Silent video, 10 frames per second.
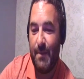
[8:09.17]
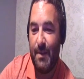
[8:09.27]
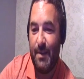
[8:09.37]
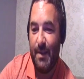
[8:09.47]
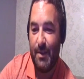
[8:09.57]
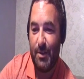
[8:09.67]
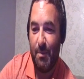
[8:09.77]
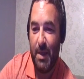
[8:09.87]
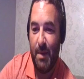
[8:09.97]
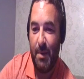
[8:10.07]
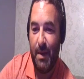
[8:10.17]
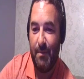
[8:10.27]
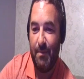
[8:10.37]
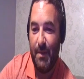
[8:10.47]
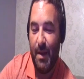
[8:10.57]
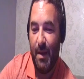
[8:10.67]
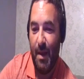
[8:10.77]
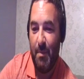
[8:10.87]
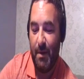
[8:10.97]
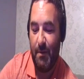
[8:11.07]
could be a bit
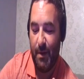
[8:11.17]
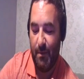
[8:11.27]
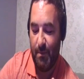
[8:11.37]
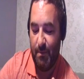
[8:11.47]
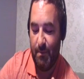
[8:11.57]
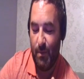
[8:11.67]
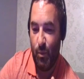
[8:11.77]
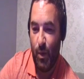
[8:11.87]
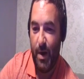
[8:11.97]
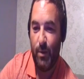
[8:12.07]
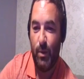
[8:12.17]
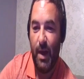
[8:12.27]
of a weird one.